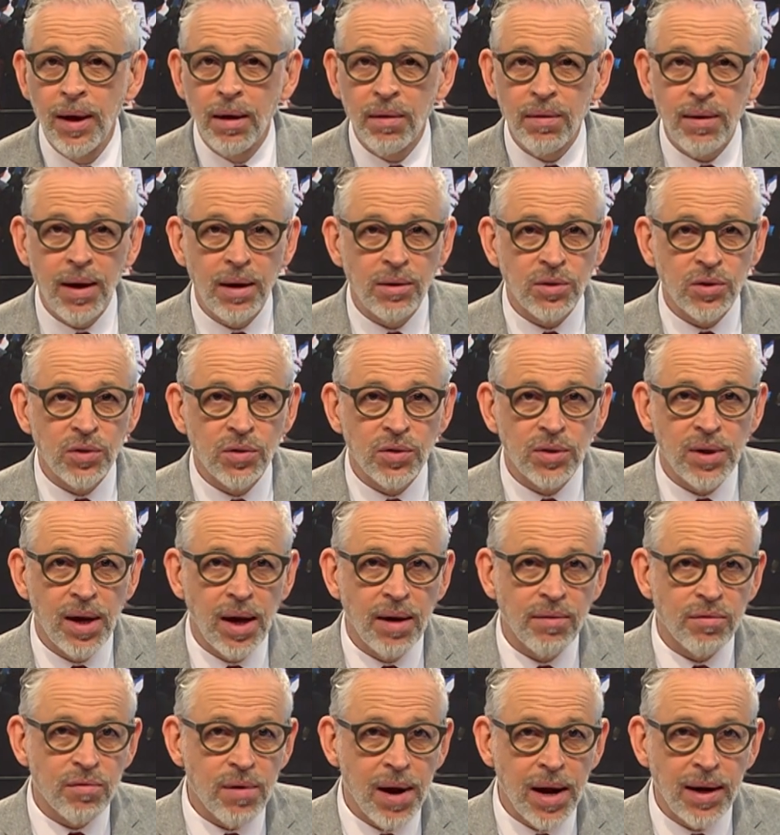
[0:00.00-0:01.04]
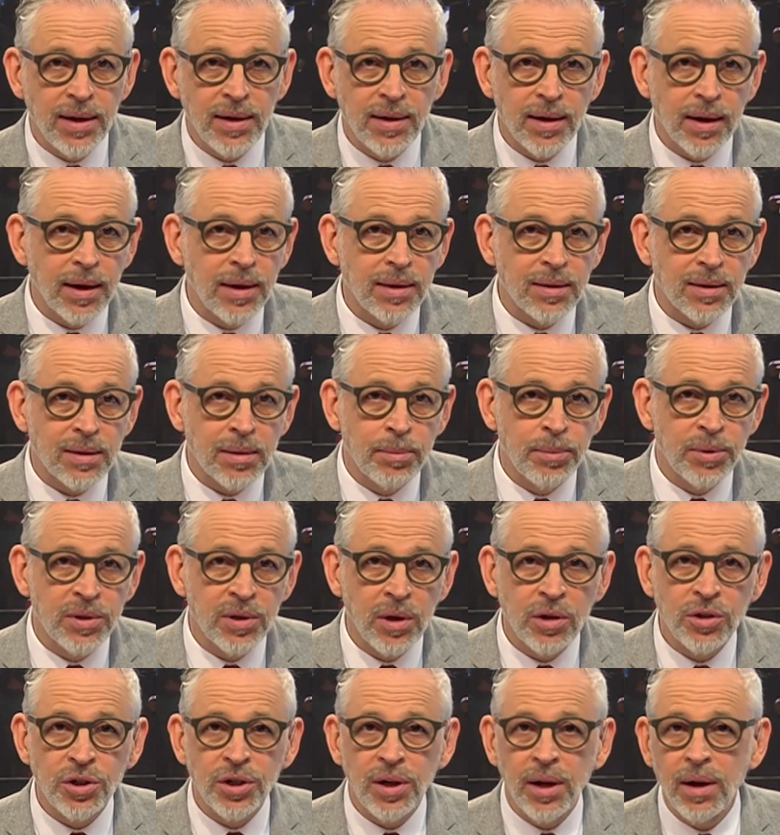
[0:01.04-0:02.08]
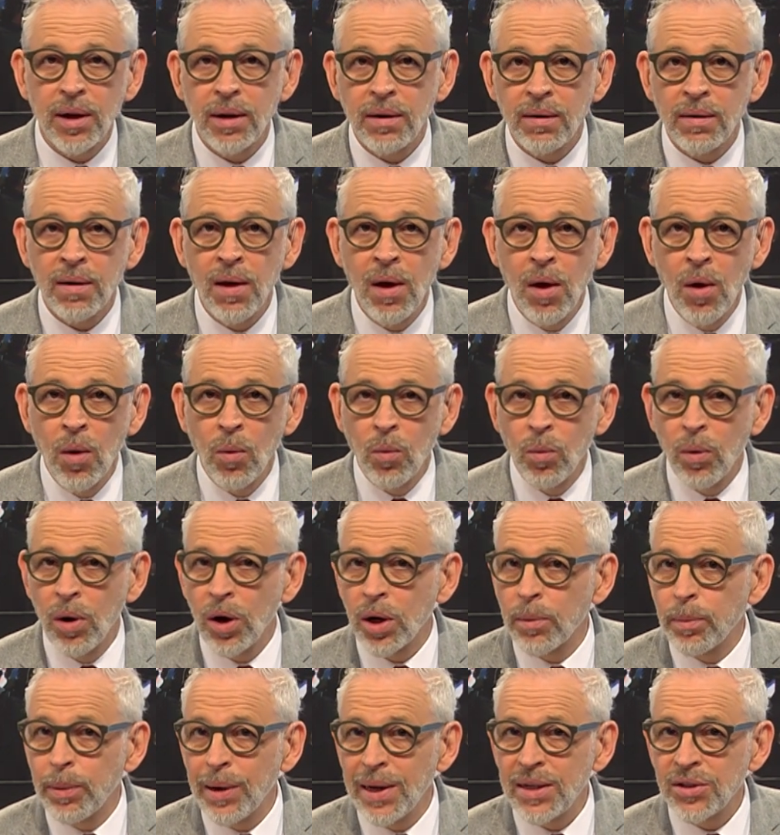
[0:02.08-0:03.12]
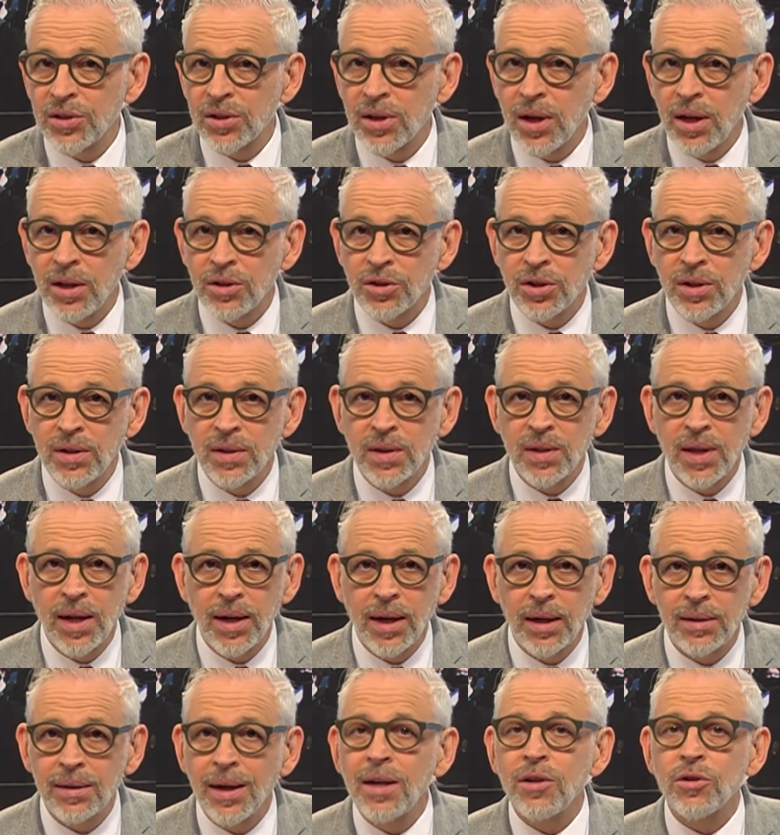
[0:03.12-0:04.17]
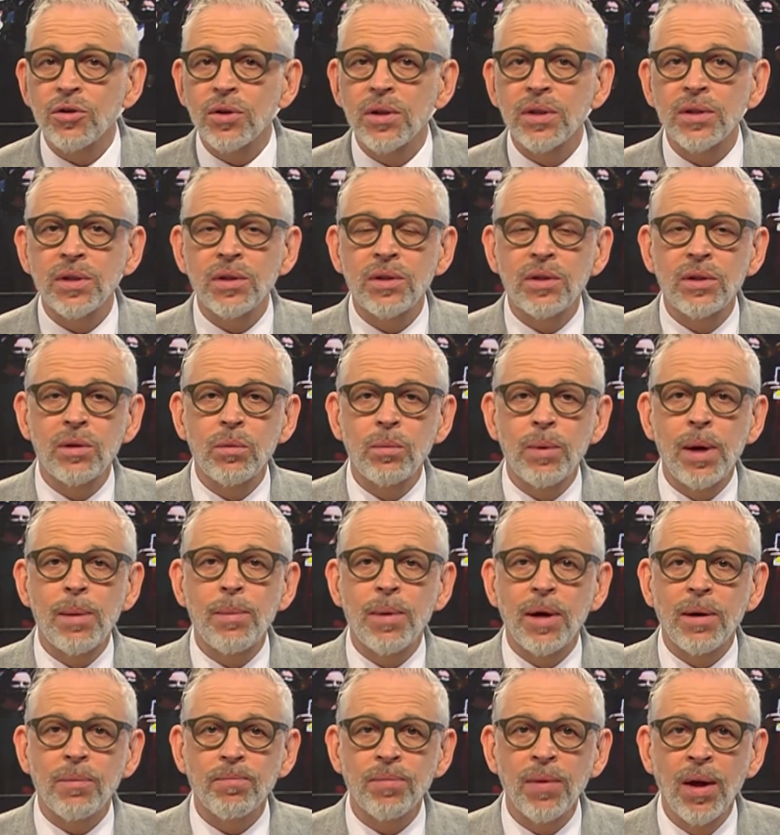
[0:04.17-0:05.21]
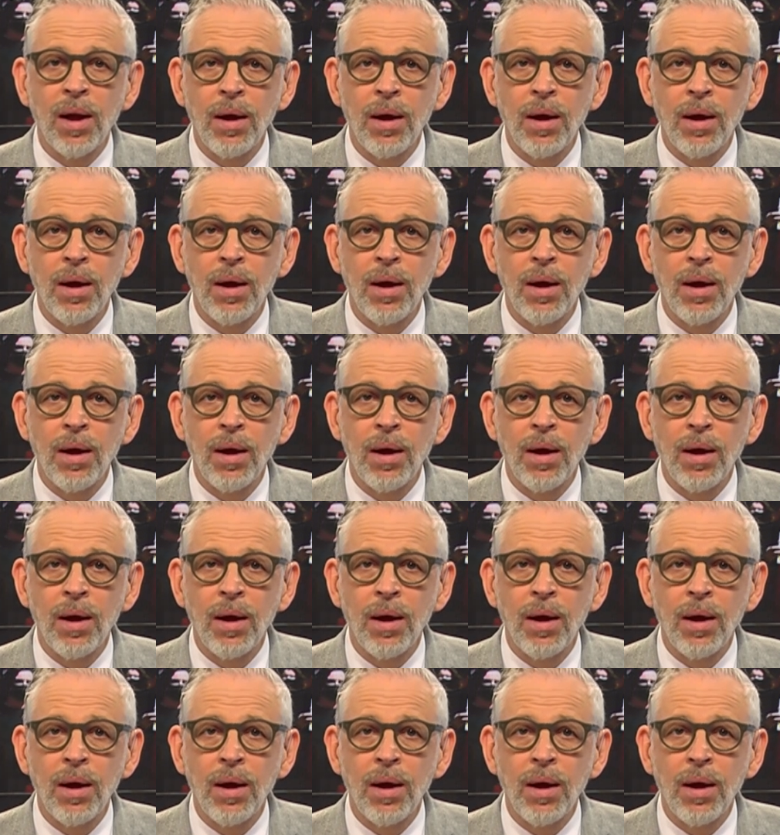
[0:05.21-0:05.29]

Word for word: Thousands have rallied against misogyny and workplace cultures that are dangerous to women.